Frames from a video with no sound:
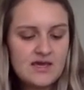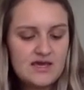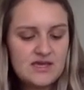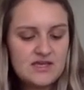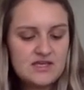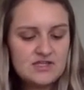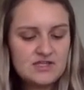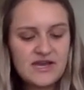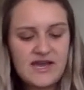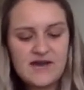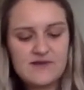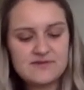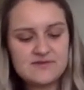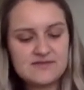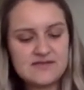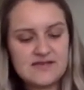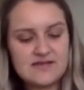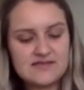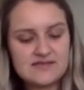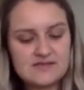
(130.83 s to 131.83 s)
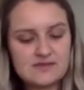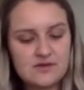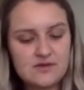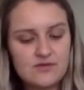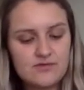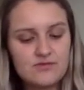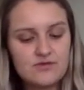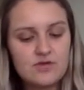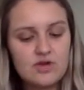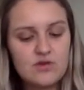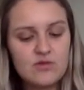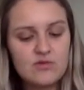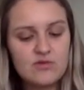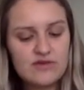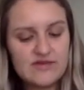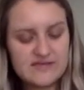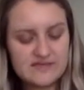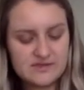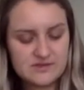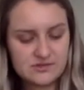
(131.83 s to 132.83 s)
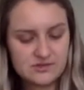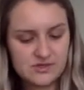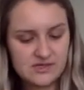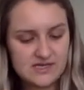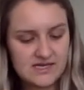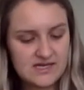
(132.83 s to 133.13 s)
Each house has its own noble history,